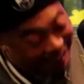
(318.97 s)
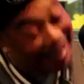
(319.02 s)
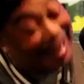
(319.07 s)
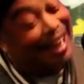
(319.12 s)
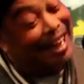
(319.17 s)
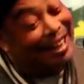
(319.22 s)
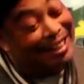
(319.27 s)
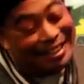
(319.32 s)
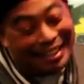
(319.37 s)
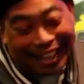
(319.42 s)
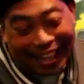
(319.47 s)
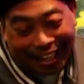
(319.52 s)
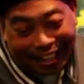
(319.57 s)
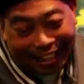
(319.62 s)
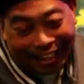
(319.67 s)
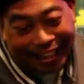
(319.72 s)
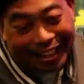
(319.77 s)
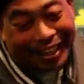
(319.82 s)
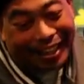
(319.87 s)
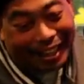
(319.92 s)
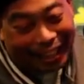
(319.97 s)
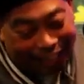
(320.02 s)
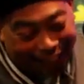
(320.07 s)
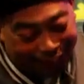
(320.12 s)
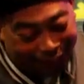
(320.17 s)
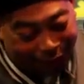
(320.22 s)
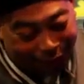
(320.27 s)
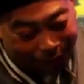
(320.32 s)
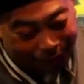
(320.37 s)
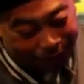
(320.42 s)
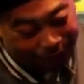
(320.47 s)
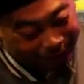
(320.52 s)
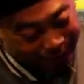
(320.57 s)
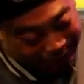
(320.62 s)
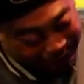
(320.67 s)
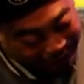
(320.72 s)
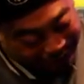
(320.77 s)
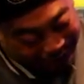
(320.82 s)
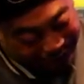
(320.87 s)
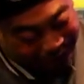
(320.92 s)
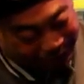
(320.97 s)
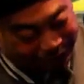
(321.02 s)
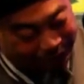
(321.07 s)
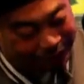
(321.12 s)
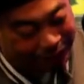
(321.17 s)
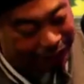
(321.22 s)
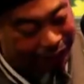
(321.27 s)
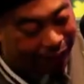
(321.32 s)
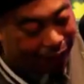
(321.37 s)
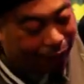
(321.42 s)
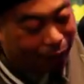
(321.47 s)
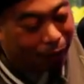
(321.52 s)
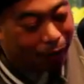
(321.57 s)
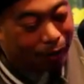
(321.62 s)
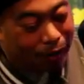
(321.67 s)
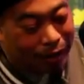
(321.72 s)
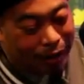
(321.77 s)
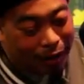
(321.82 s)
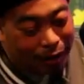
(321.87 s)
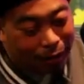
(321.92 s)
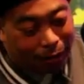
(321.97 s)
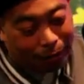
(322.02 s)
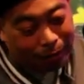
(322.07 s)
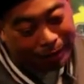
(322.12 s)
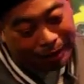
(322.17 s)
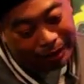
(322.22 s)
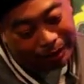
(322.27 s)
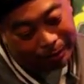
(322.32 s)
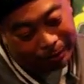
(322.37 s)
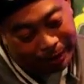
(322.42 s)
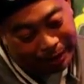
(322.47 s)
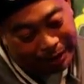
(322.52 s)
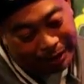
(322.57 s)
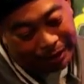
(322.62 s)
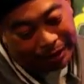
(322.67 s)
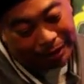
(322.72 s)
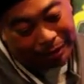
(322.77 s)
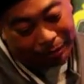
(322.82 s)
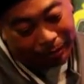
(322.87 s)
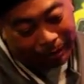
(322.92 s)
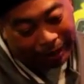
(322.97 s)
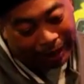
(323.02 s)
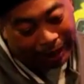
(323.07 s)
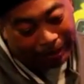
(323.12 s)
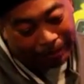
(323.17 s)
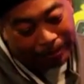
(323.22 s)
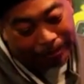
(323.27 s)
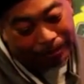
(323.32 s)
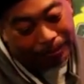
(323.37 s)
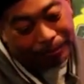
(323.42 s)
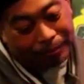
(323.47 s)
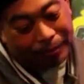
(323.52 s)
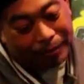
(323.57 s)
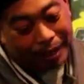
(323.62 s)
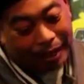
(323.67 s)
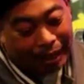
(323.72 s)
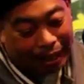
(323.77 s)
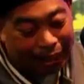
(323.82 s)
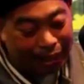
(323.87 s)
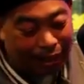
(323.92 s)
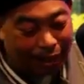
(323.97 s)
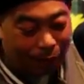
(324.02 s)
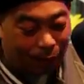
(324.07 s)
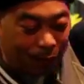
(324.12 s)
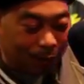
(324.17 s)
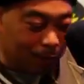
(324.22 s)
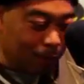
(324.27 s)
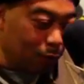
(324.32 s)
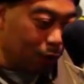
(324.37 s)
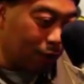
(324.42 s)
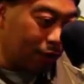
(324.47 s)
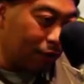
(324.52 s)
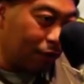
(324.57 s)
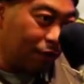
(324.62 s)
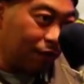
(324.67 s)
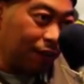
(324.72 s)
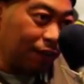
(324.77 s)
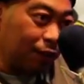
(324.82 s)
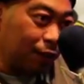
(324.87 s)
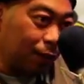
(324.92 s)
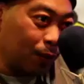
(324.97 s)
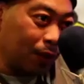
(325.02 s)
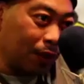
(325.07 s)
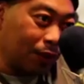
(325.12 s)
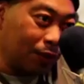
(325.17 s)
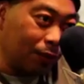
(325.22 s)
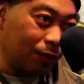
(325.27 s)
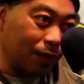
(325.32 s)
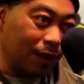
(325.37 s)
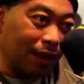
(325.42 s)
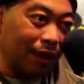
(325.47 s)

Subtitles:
Exactly. You know, because later on, you know, we took the rap and then we brought the visual to it.